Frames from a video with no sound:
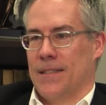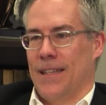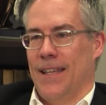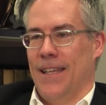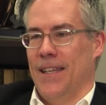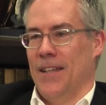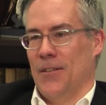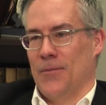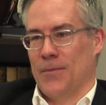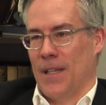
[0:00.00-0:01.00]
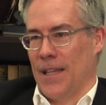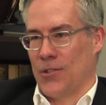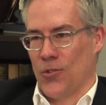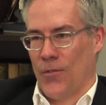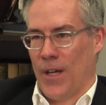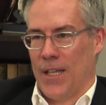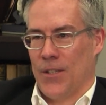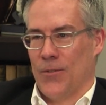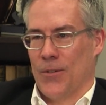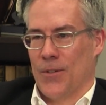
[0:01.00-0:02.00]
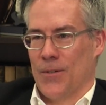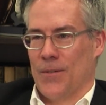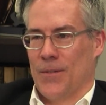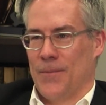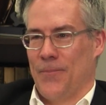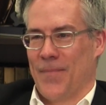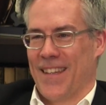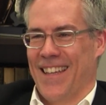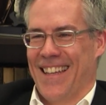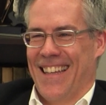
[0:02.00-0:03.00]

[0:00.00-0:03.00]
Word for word: You know, electrifying your electrifying, sure.